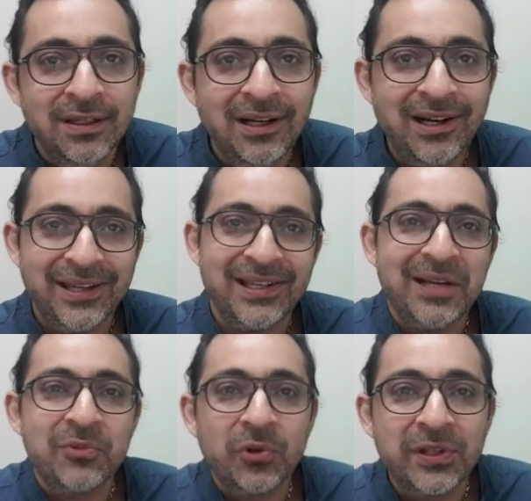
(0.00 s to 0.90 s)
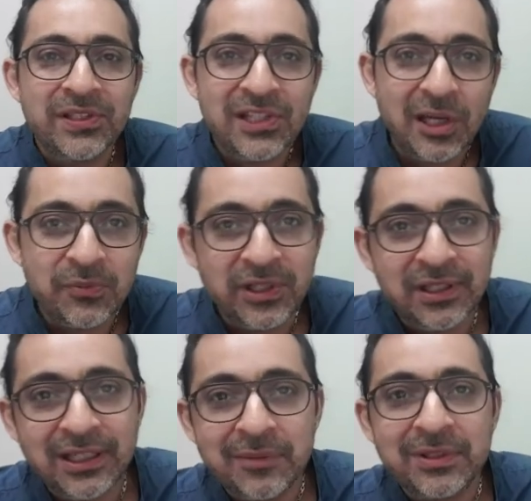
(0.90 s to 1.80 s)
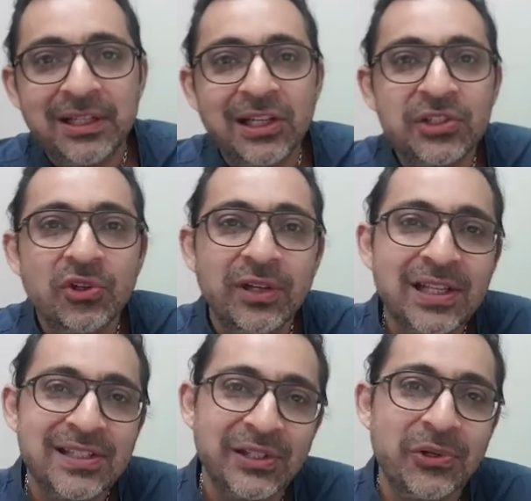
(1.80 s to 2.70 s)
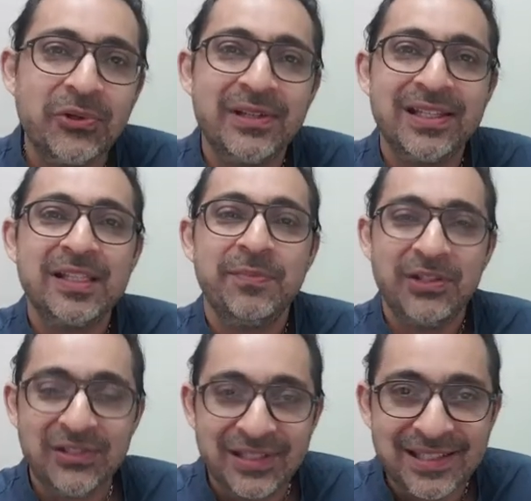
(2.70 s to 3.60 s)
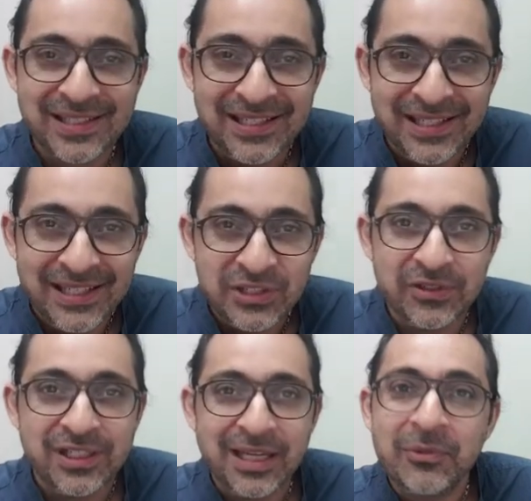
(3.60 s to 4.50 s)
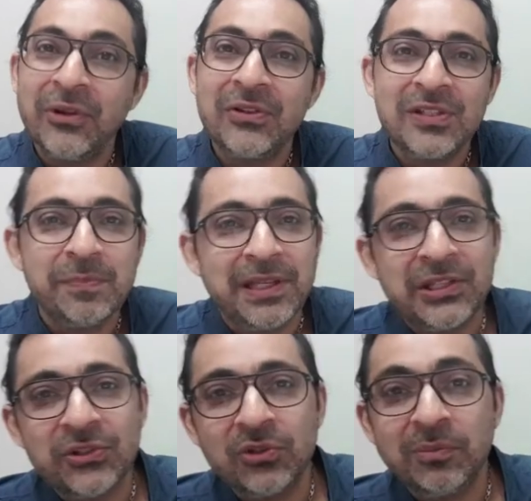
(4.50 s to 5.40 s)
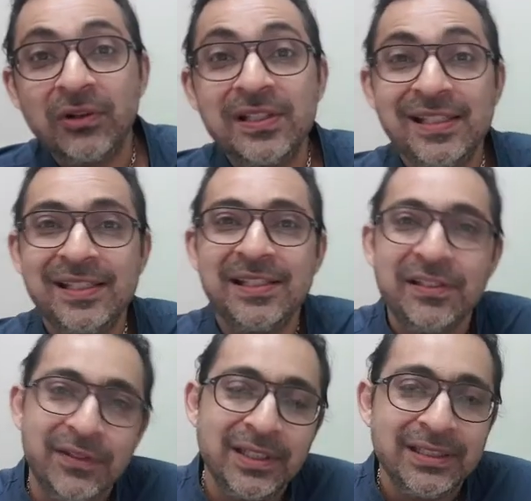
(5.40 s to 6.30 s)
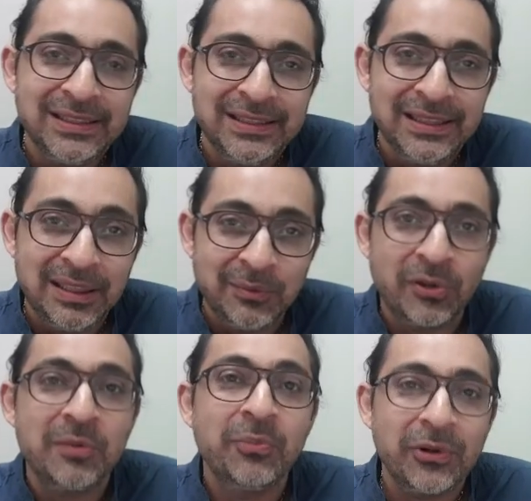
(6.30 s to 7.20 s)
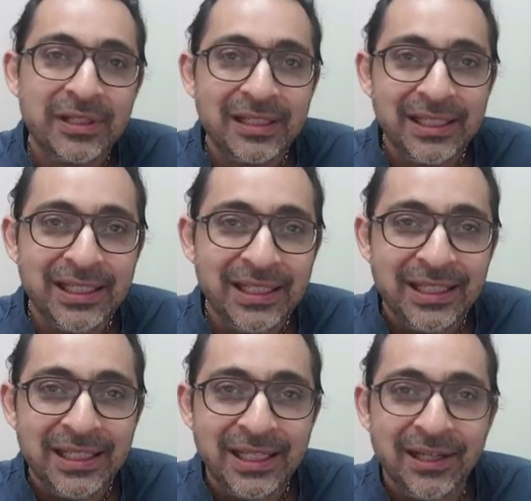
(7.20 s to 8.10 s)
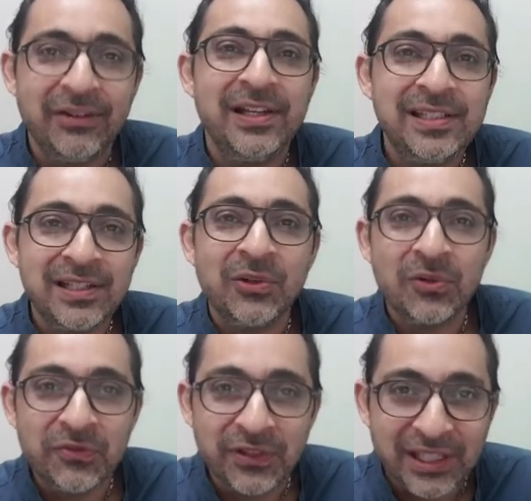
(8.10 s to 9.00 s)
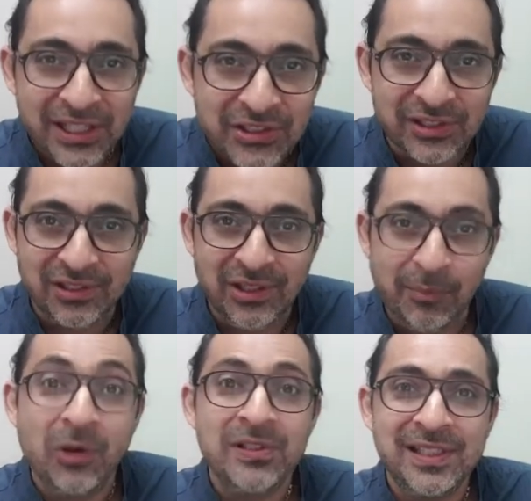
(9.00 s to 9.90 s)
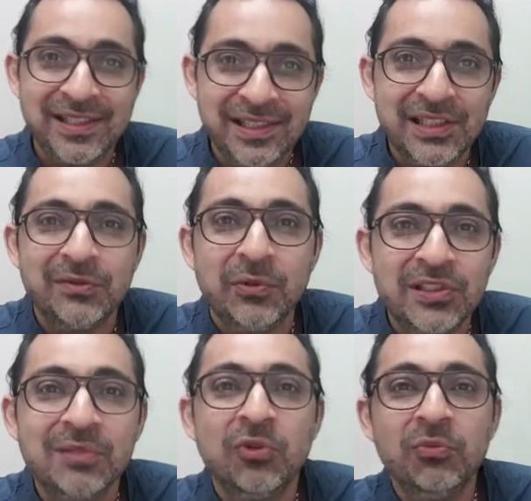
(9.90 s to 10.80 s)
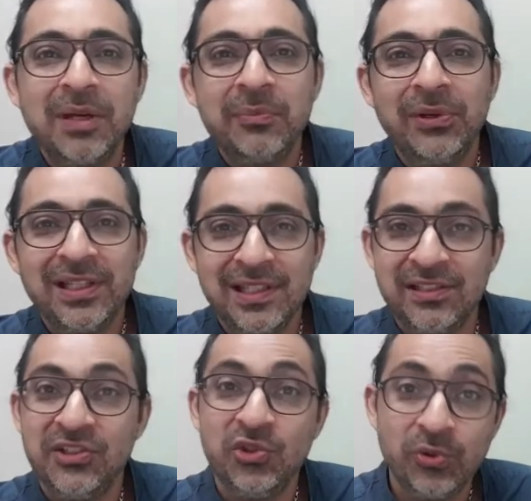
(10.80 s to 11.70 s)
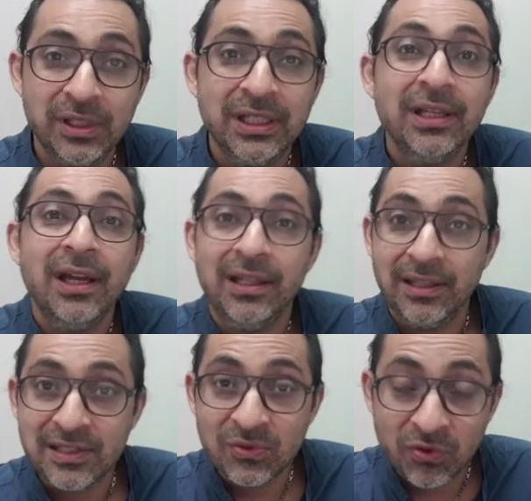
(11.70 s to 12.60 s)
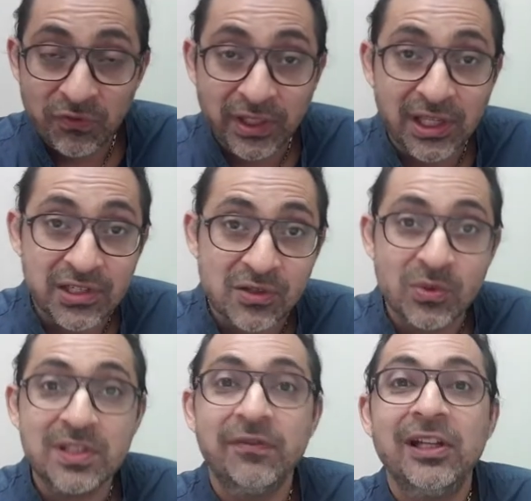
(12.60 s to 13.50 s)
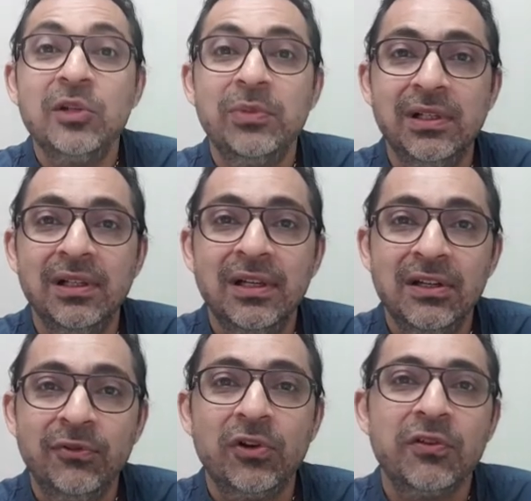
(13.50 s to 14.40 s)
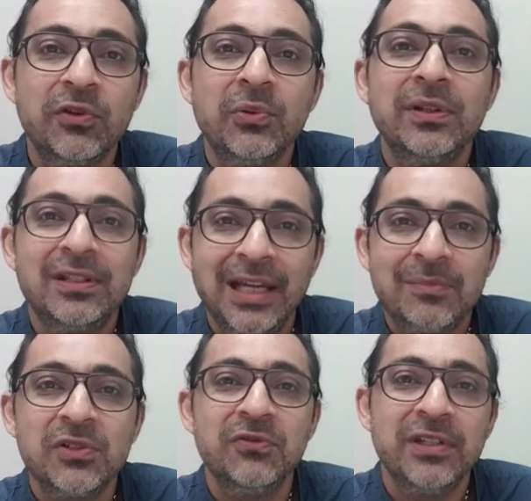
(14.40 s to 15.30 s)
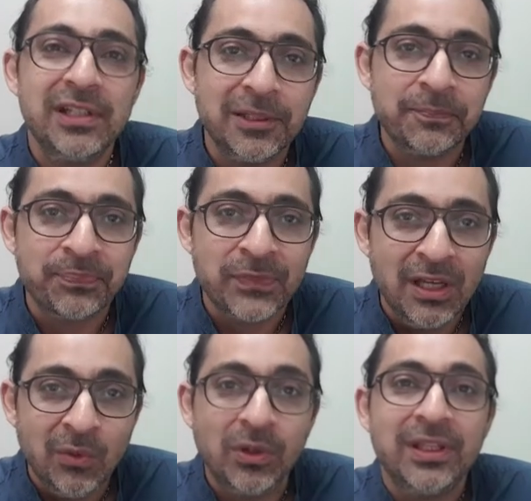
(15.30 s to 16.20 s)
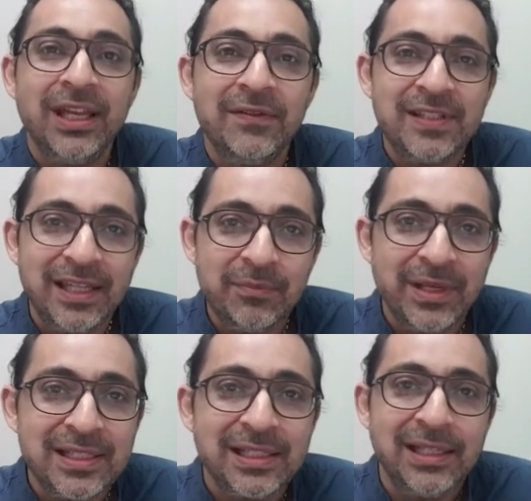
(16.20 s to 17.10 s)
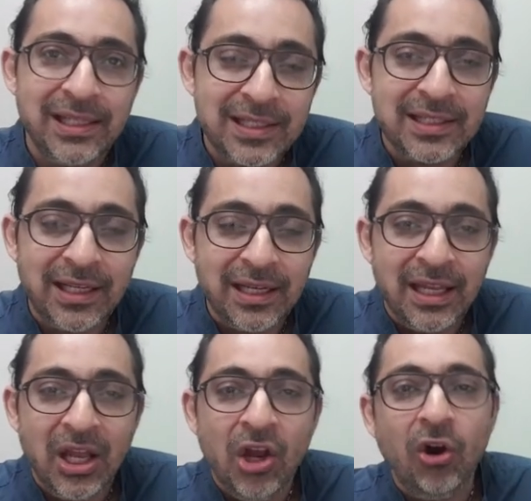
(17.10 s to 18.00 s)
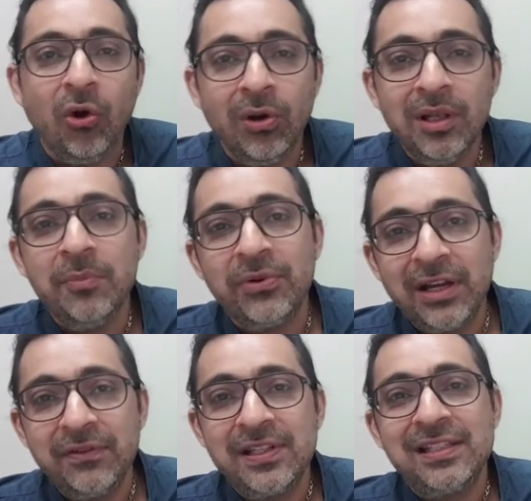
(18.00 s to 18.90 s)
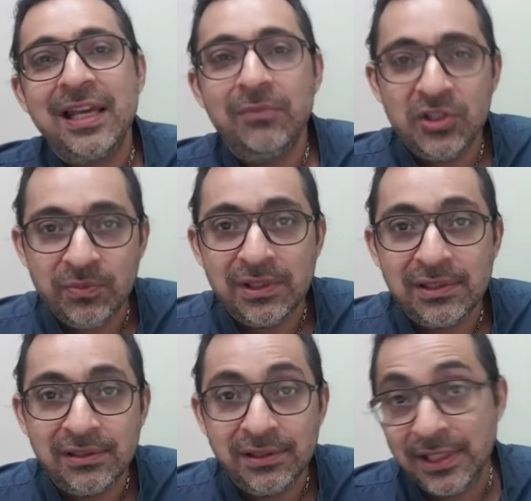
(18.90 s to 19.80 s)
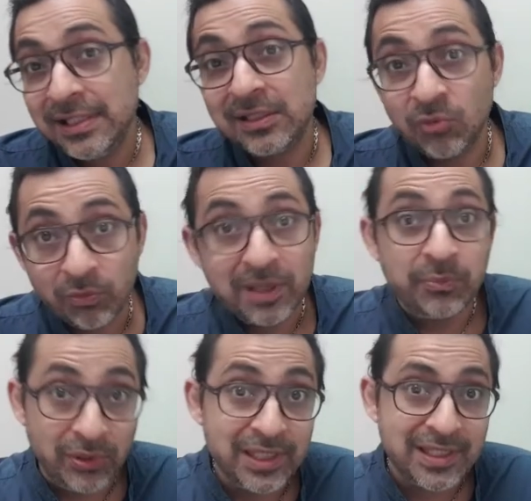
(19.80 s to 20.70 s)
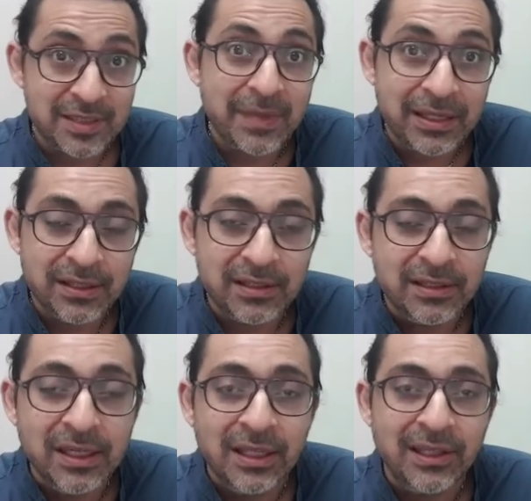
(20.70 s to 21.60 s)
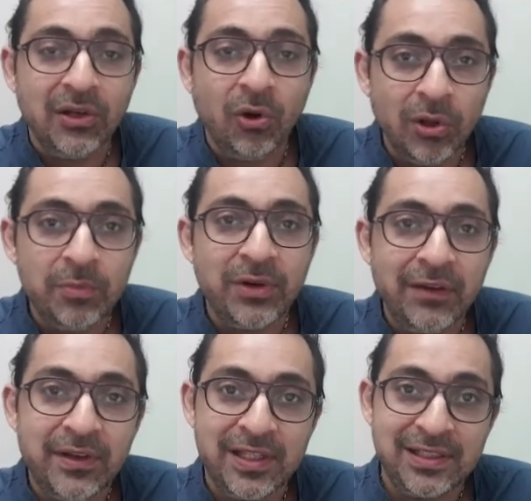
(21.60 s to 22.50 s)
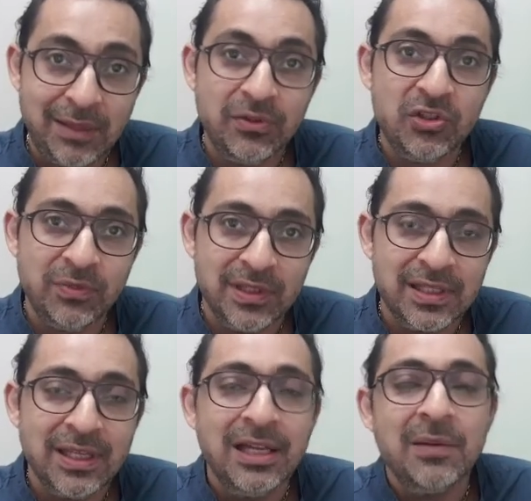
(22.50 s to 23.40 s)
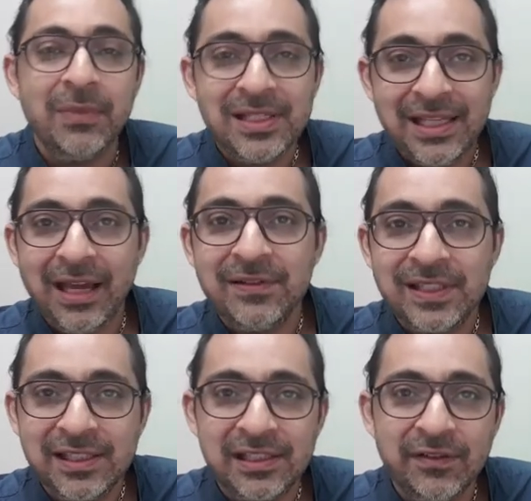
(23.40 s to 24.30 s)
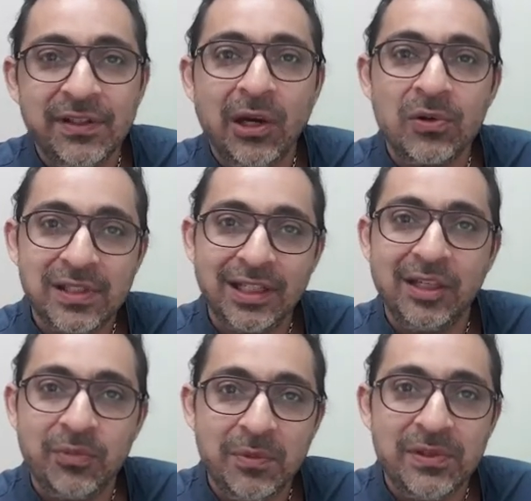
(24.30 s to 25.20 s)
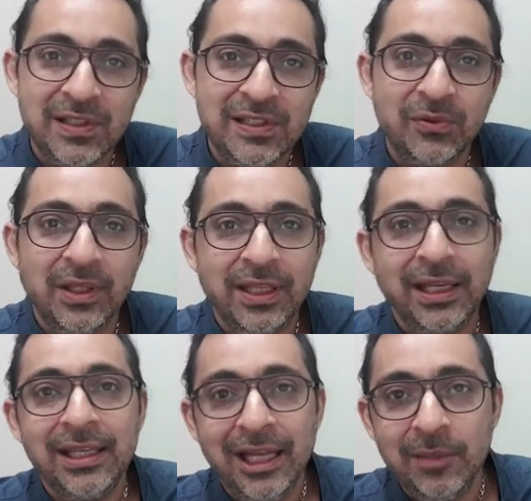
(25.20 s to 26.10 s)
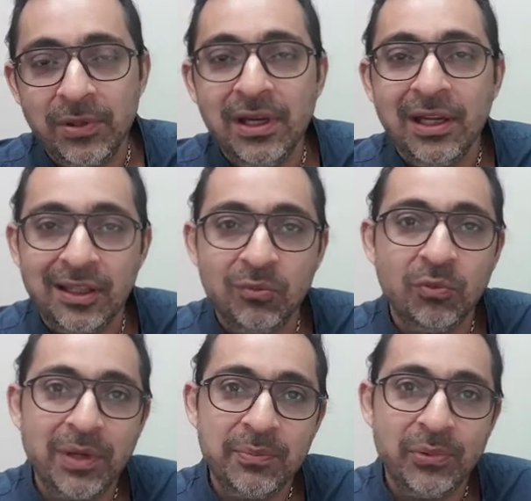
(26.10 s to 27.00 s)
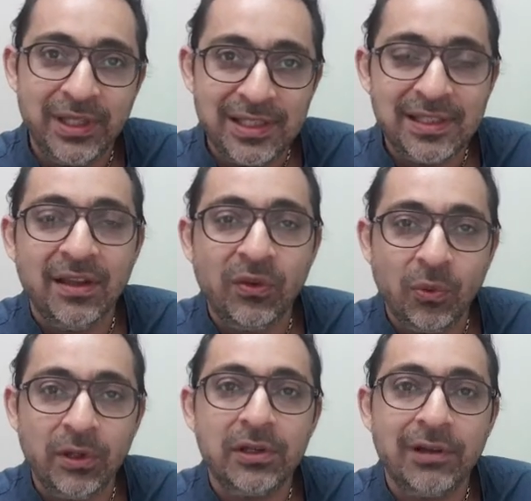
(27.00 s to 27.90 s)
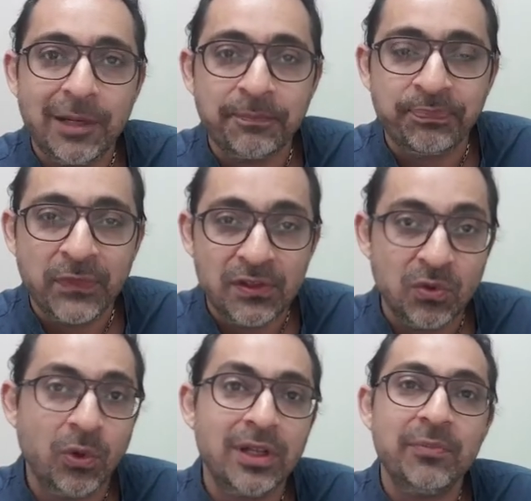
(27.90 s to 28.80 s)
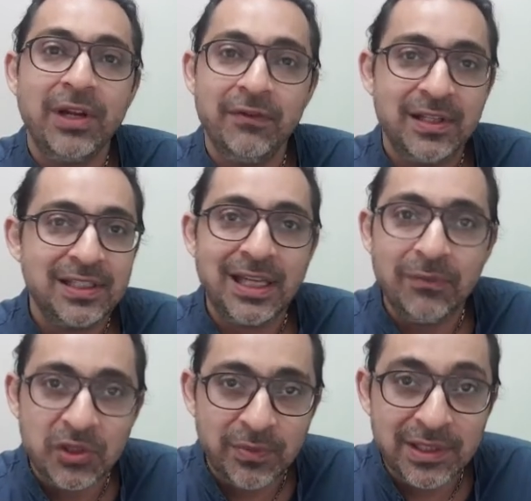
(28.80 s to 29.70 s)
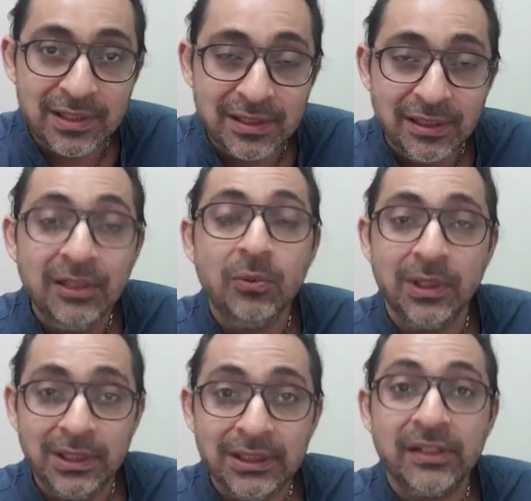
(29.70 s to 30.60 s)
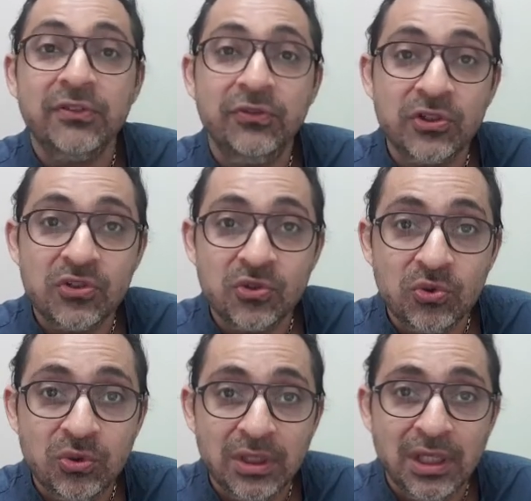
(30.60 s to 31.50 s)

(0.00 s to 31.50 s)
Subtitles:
Hi, I'm Rohit Chabria. I'm an electronic security specialist. Today I'm going to speak to you about CCTV. More importantly, a recent notification about CCTV which the Mumbai police has issued, and this notification was available for review in the Times of India. What they have said basically is that all private establishments, yes, the Mumbai police has mandated that all private establishments must have CCTV outside their premises so that they can help the Mumbai police thwart crime. So what are private establishments? Well, they refer to